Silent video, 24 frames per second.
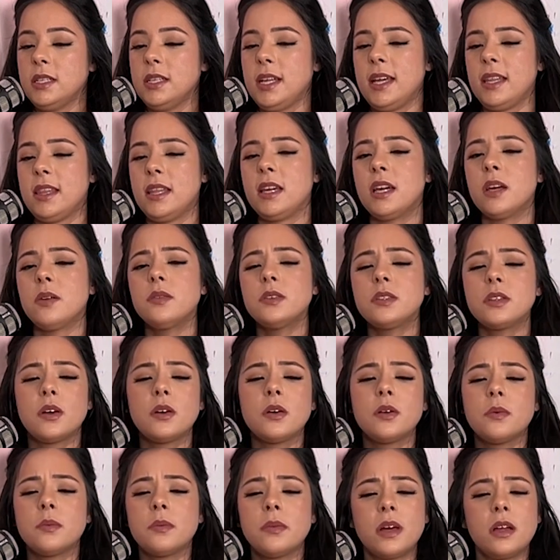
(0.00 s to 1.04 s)
And I think I was
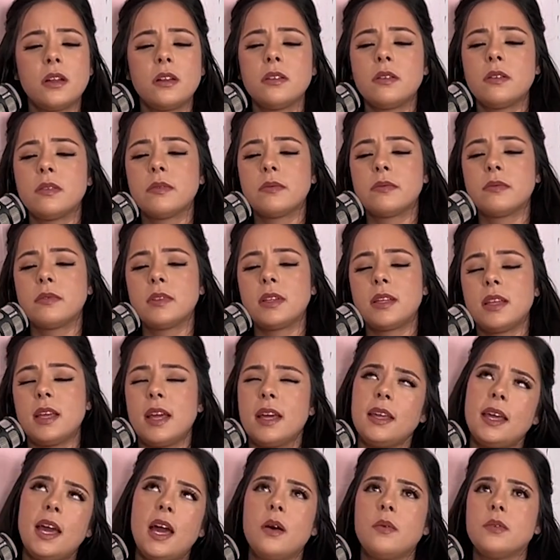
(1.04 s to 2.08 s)
home. I don't know. Like,
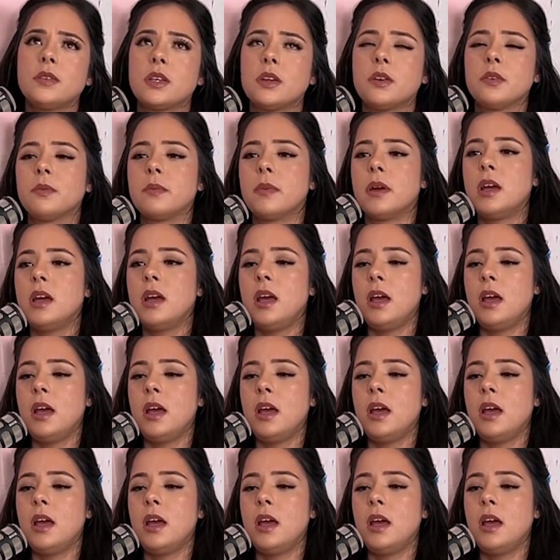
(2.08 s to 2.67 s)
yeah, I was home.